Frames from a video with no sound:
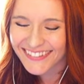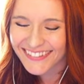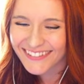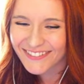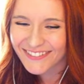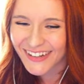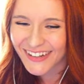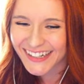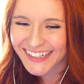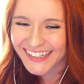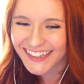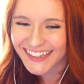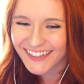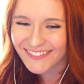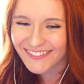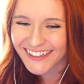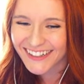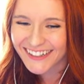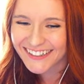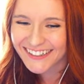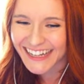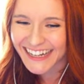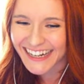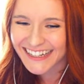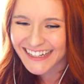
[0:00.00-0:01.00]
finding the
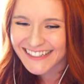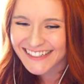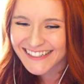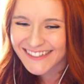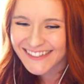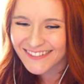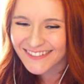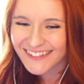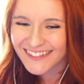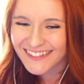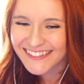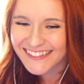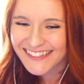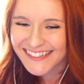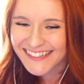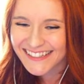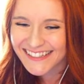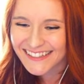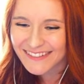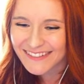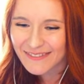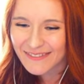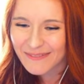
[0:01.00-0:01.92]
rare dinosaurs.